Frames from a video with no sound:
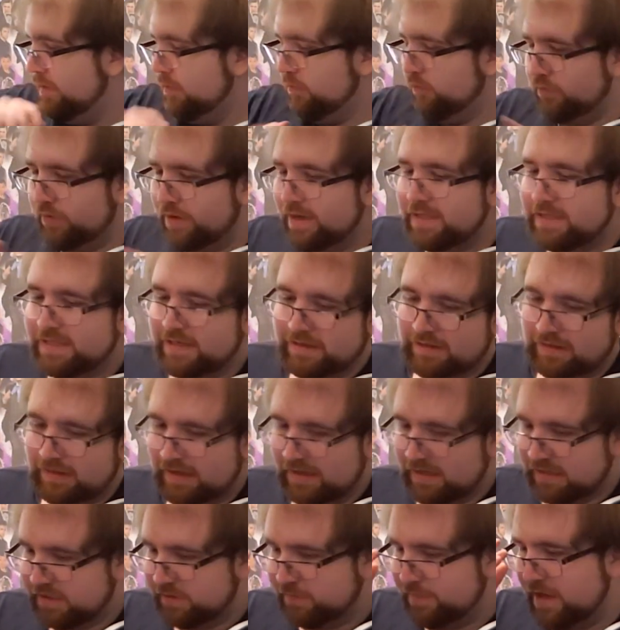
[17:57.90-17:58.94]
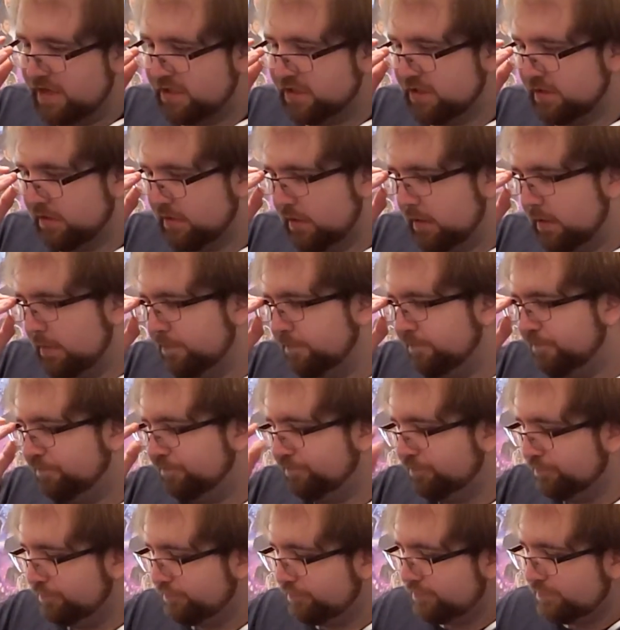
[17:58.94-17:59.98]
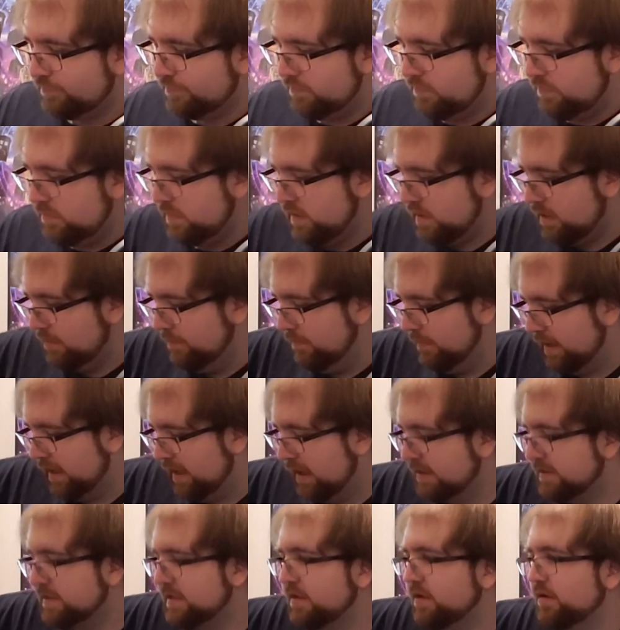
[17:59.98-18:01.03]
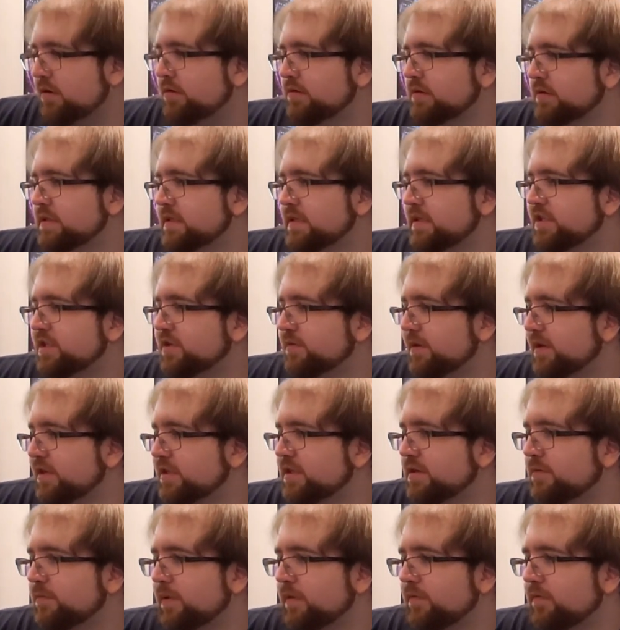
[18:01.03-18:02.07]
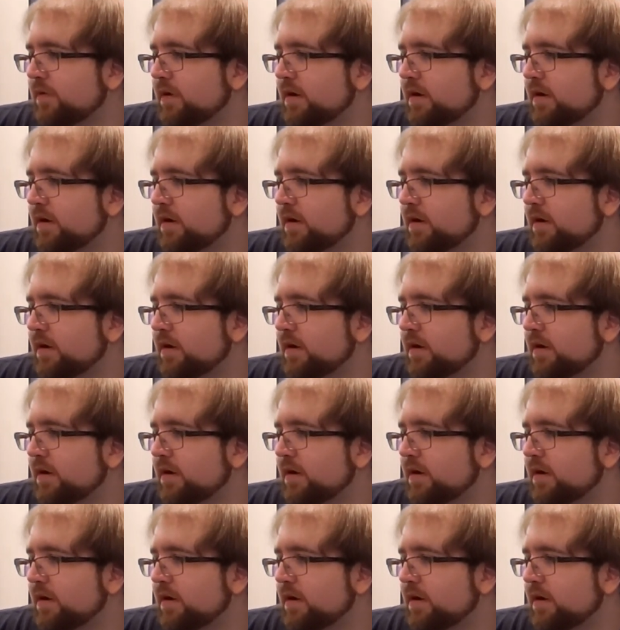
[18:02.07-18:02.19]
recently especially, because of the whole situation with